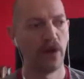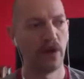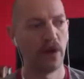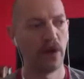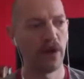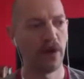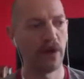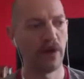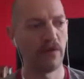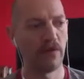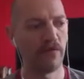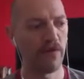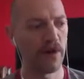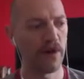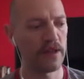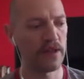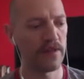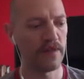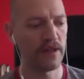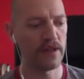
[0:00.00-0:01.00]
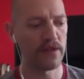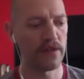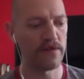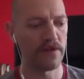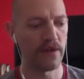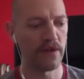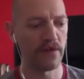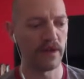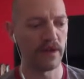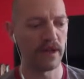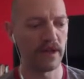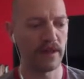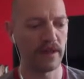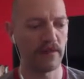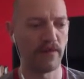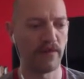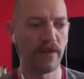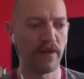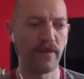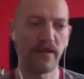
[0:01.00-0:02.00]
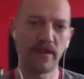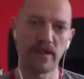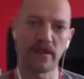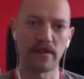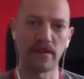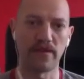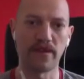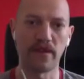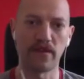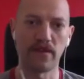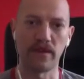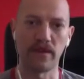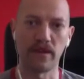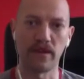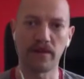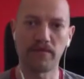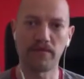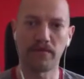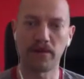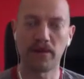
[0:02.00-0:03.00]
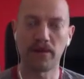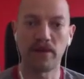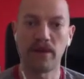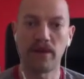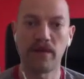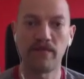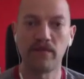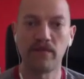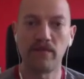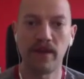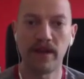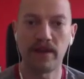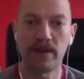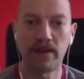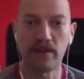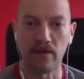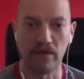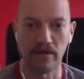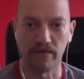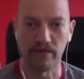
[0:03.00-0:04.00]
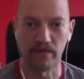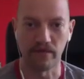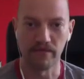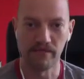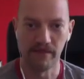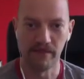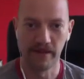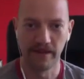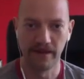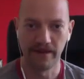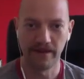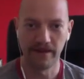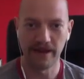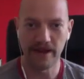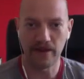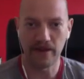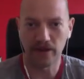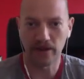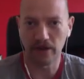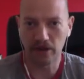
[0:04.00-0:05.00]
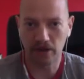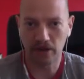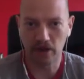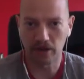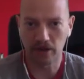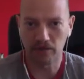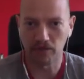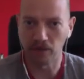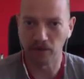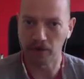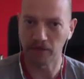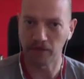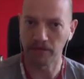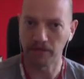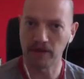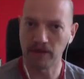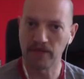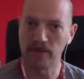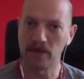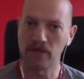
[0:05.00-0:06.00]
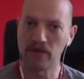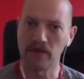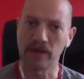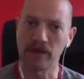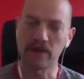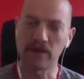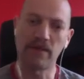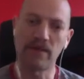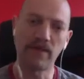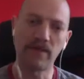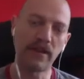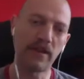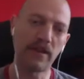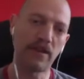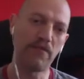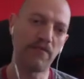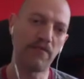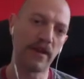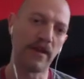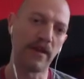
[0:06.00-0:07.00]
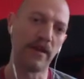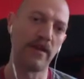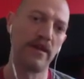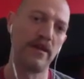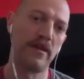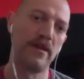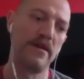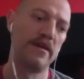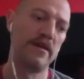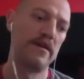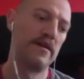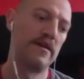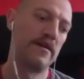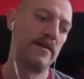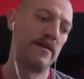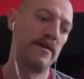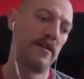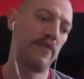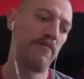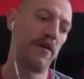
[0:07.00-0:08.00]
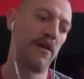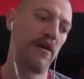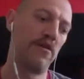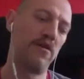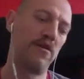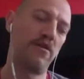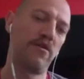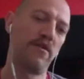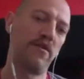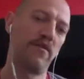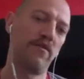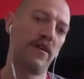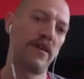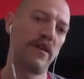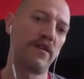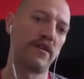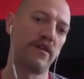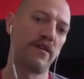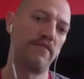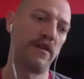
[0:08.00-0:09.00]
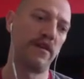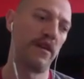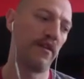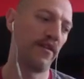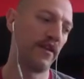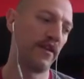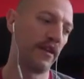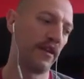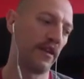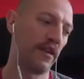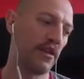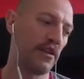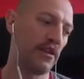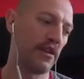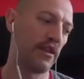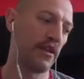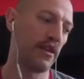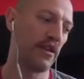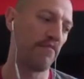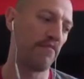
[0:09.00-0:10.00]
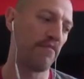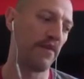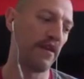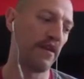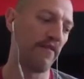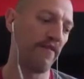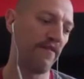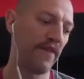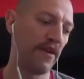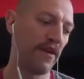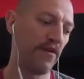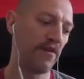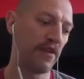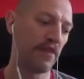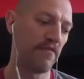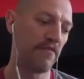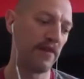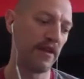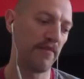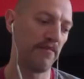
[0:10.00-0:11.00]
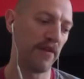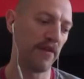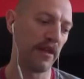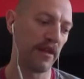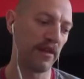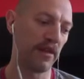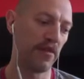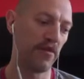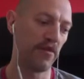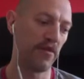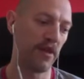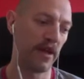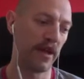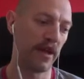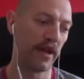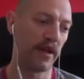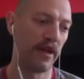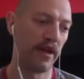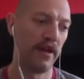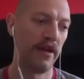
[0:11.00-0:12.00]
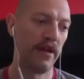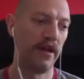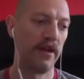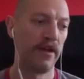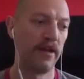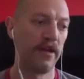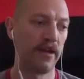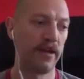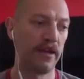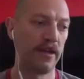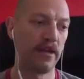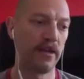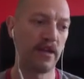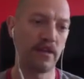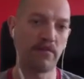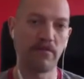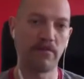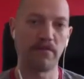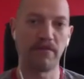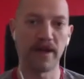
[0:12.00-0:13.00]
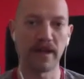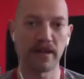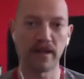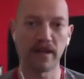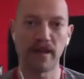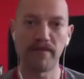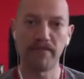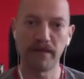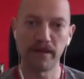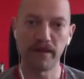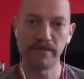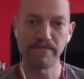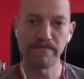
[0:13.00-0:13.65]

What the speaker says: Why isn't this on the long list when this is on the long list? Because you haven't read two of them. How can you judge what should be on the long list? So I think it's a bit hard on the reader, and I think it feels to me a bit too like industry backslapping.